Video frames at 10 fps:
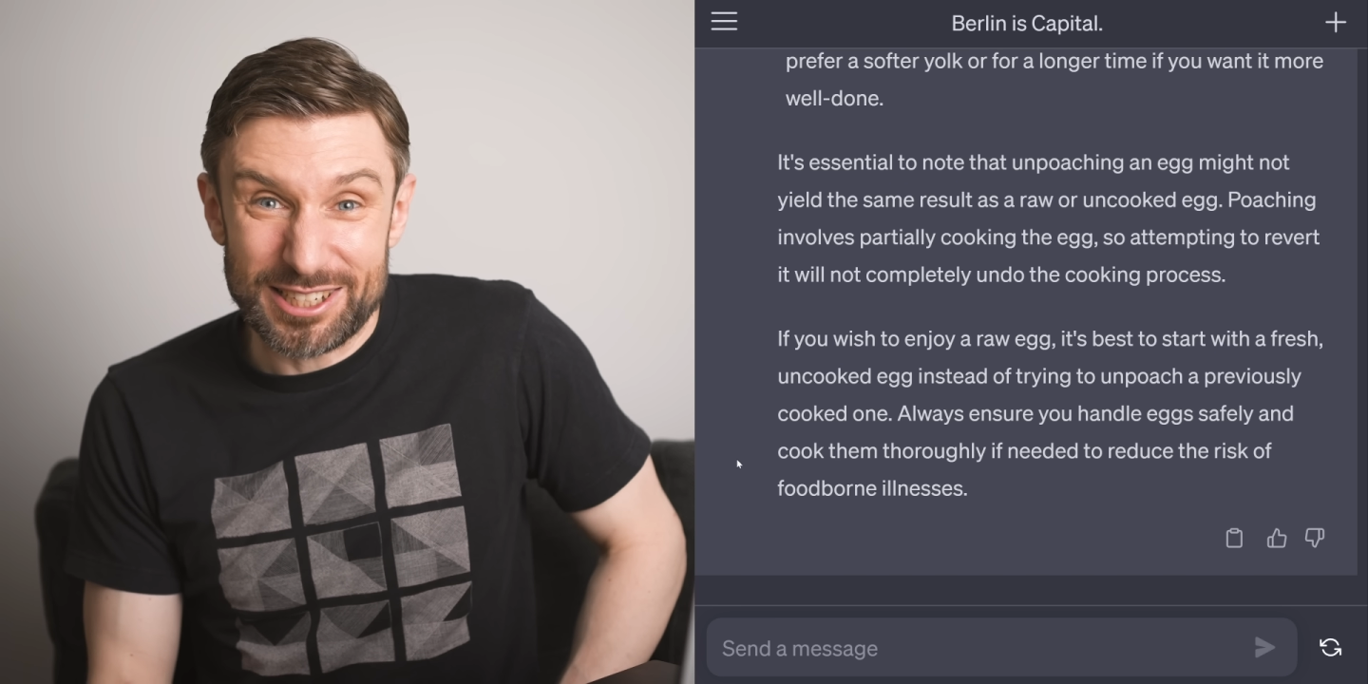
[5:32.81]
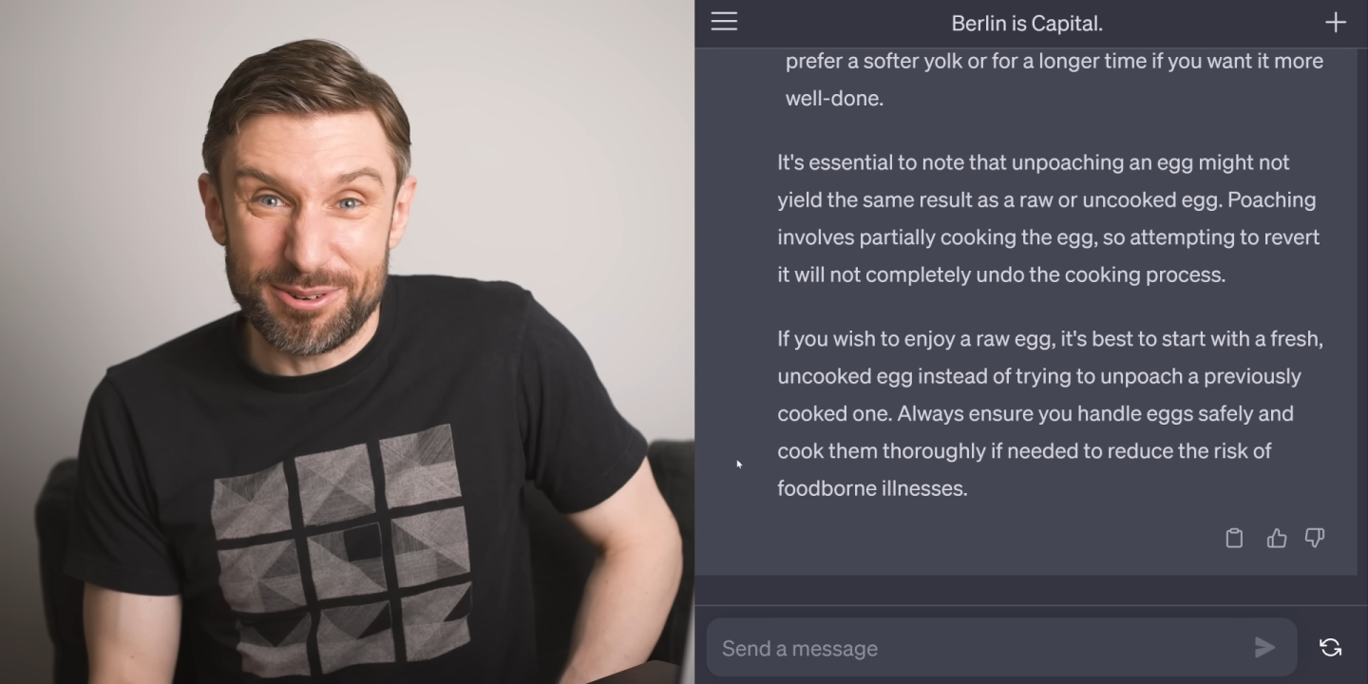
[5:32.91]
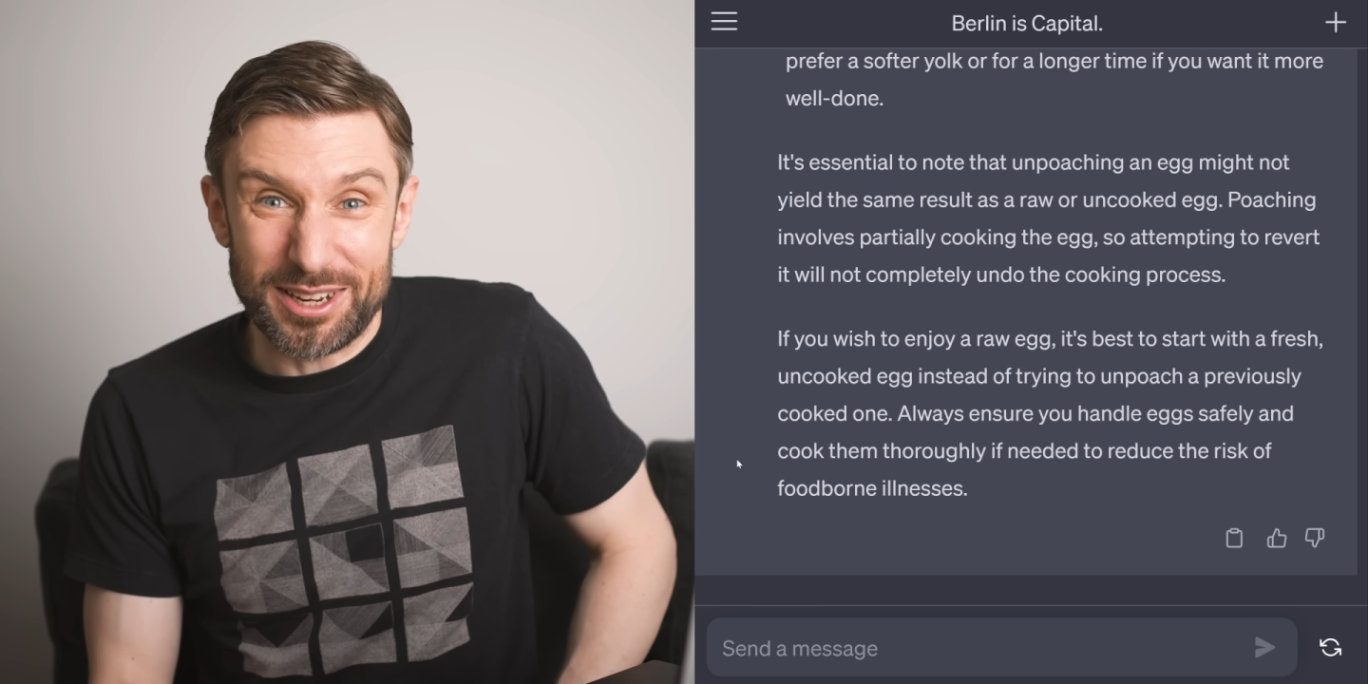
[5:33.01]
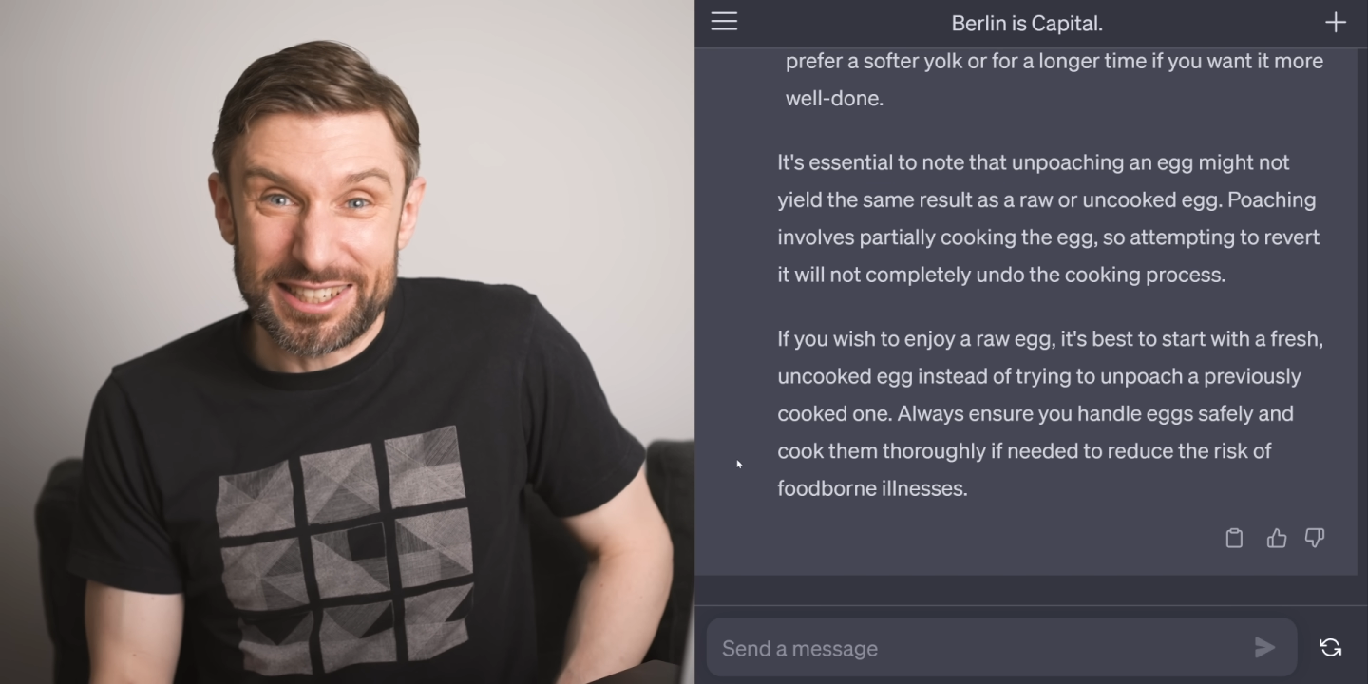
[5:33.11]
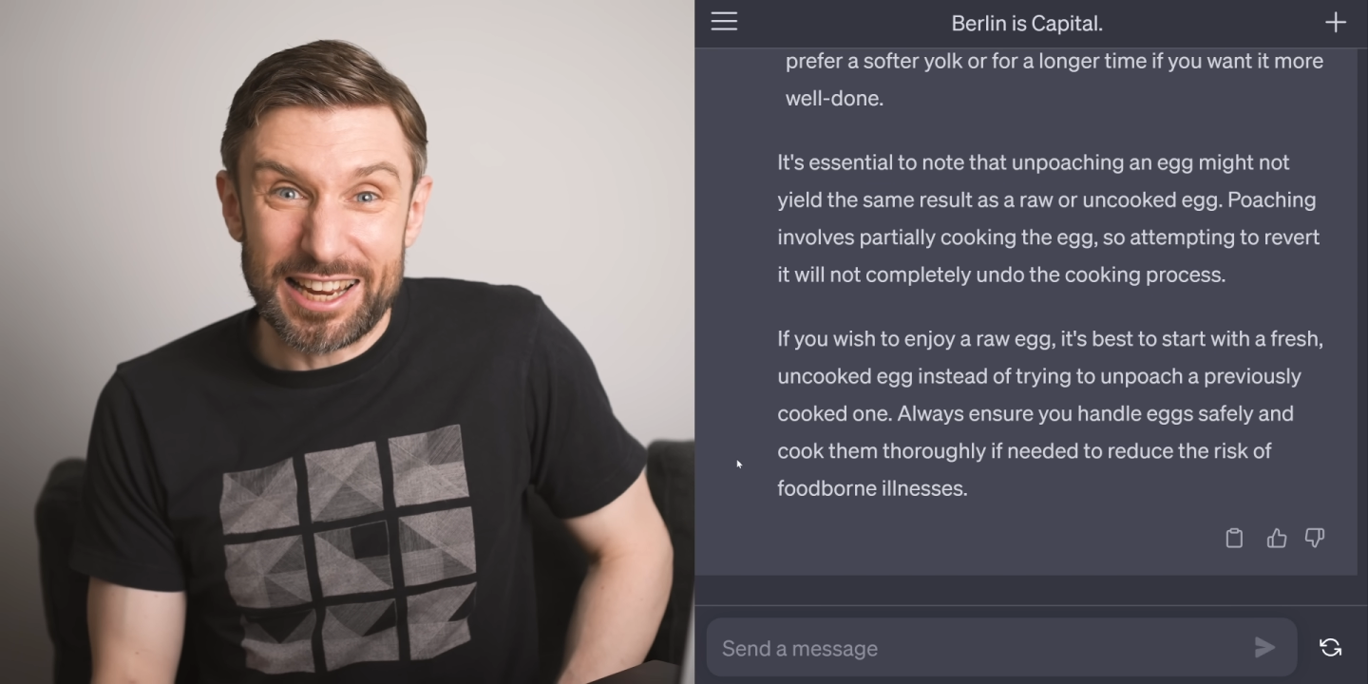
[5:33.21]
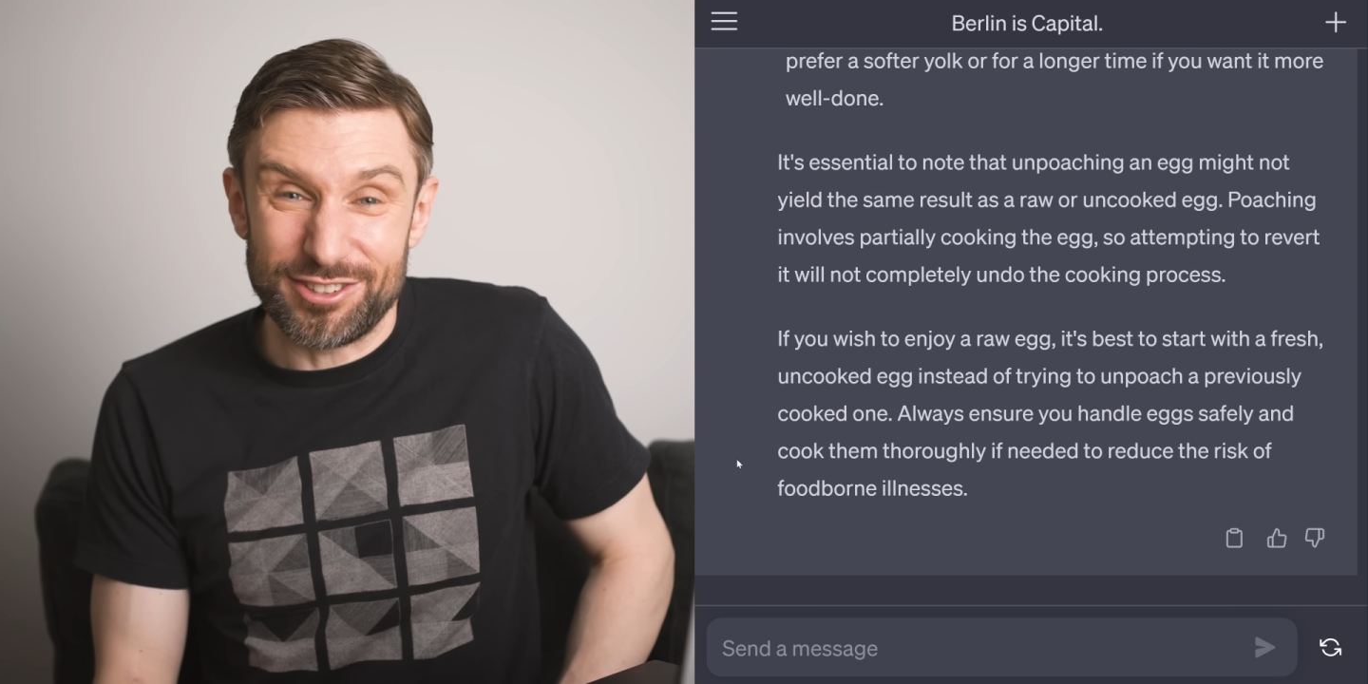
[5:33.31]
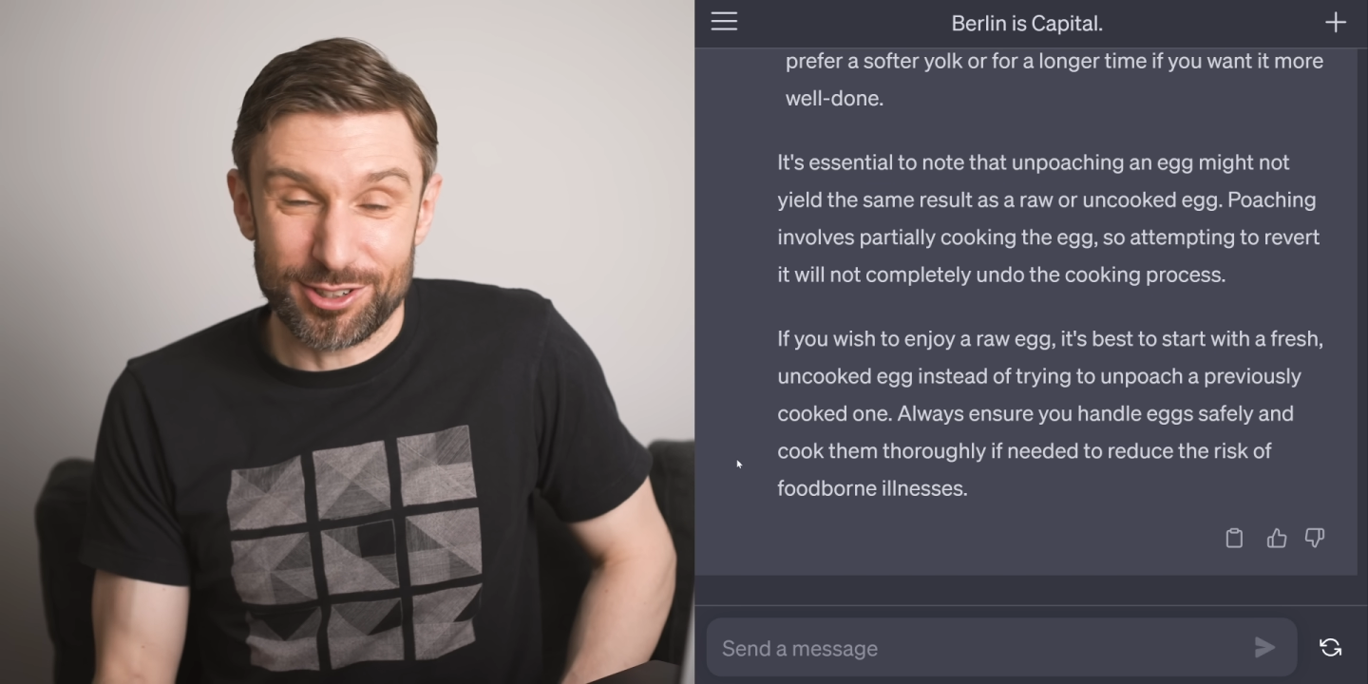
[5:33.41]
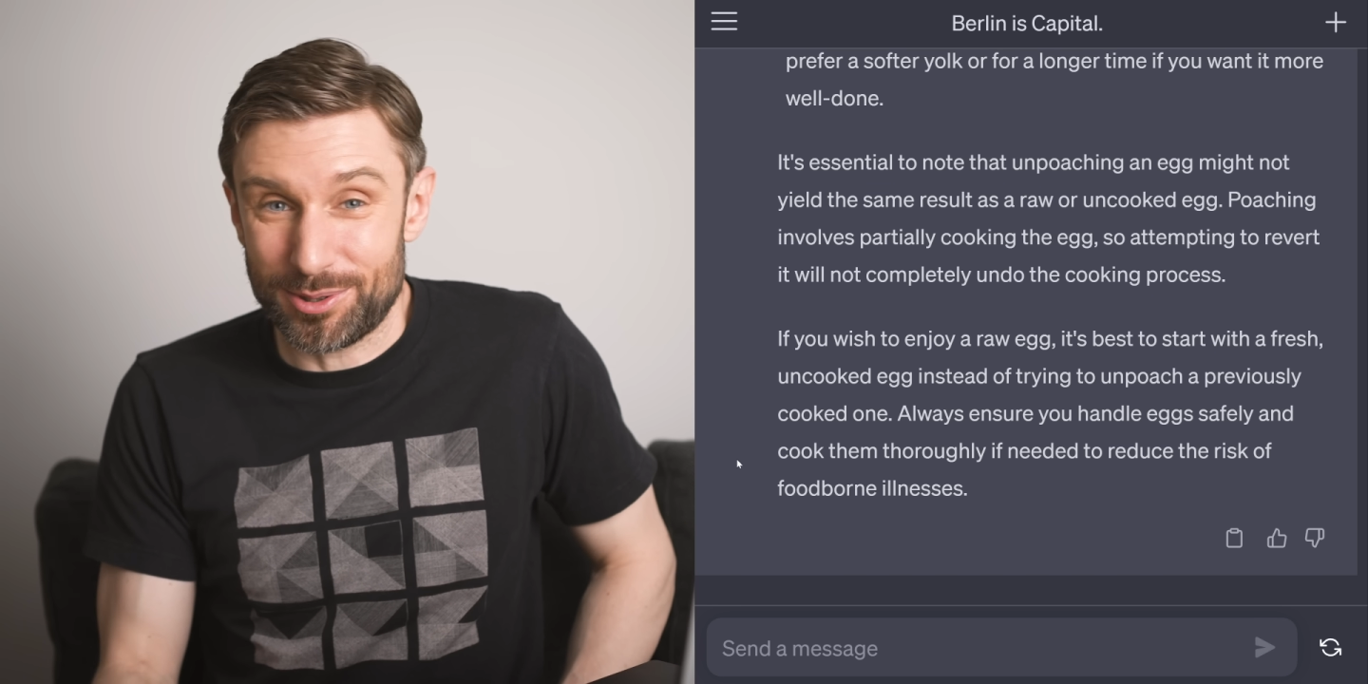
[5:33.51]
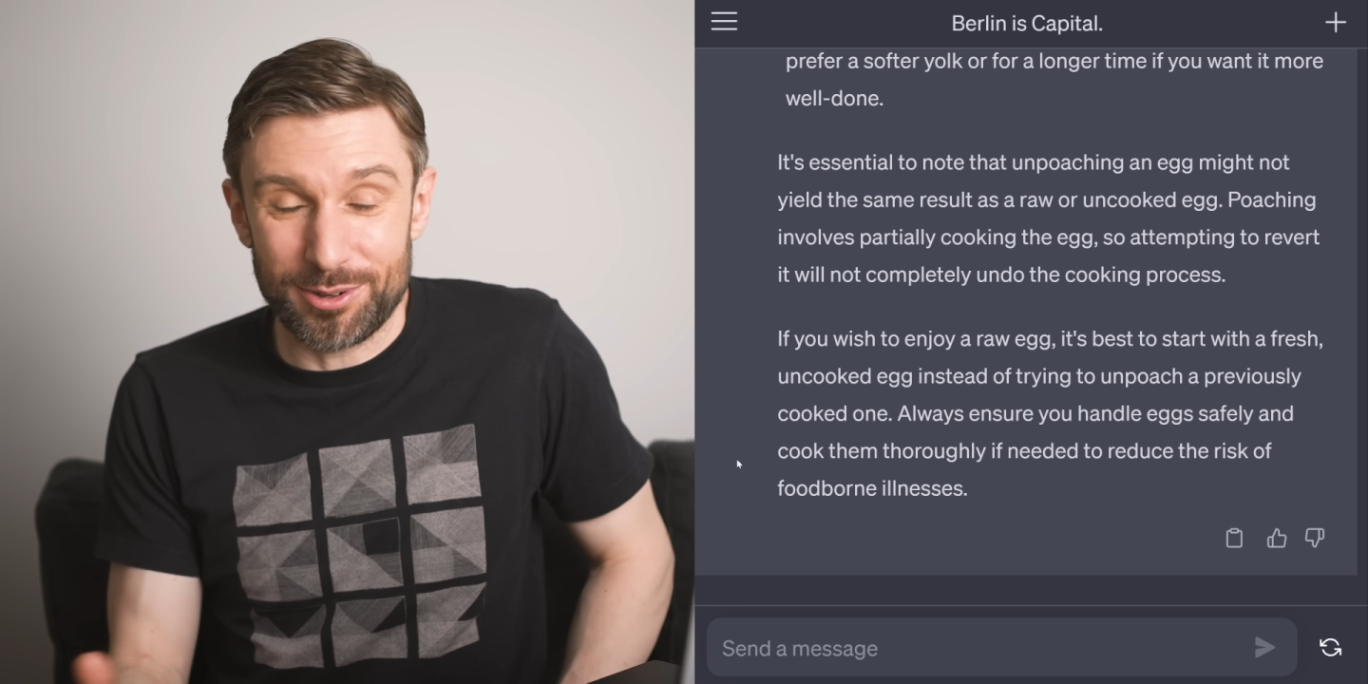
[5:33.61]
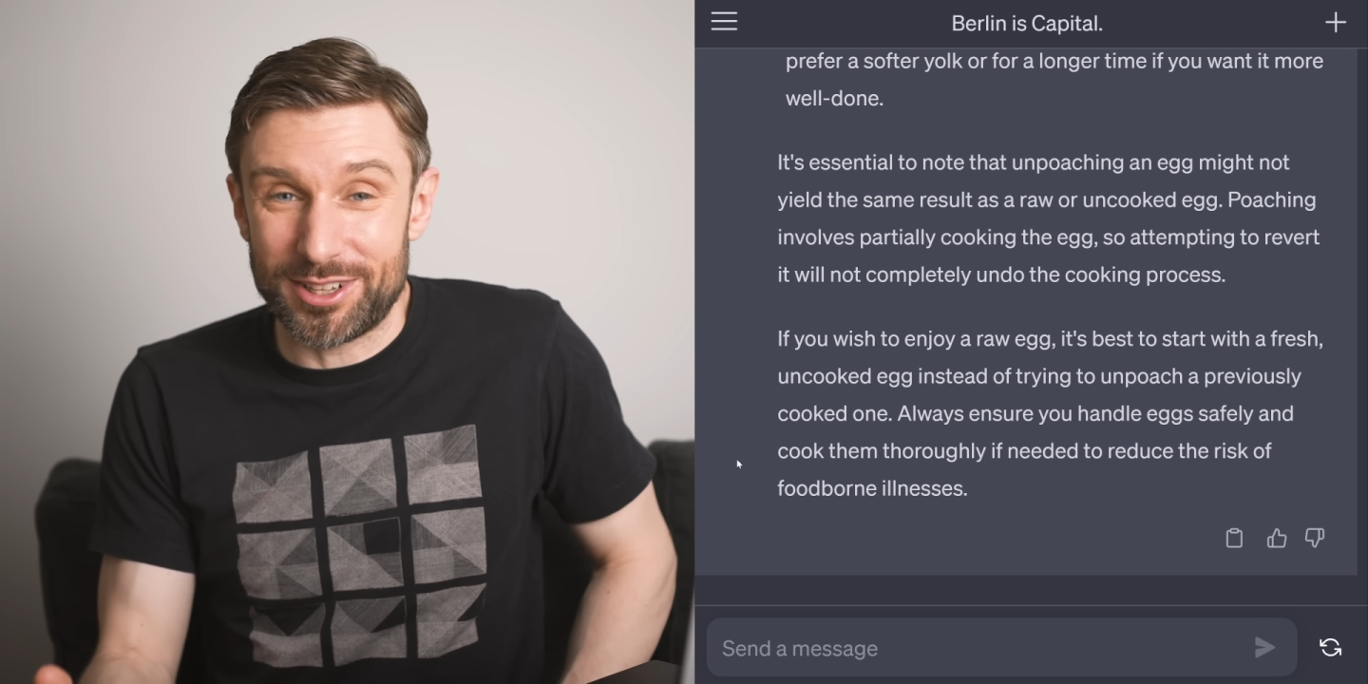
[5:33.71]
quite dangerous
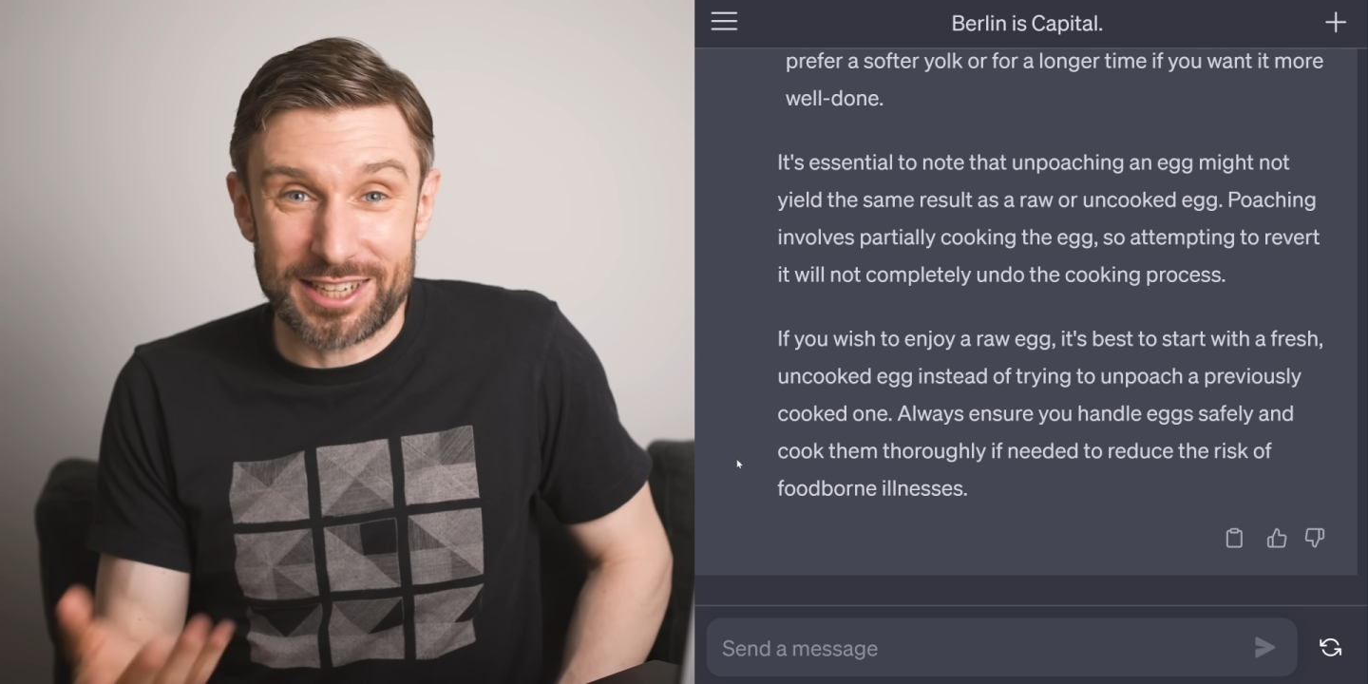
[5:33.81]
when all that's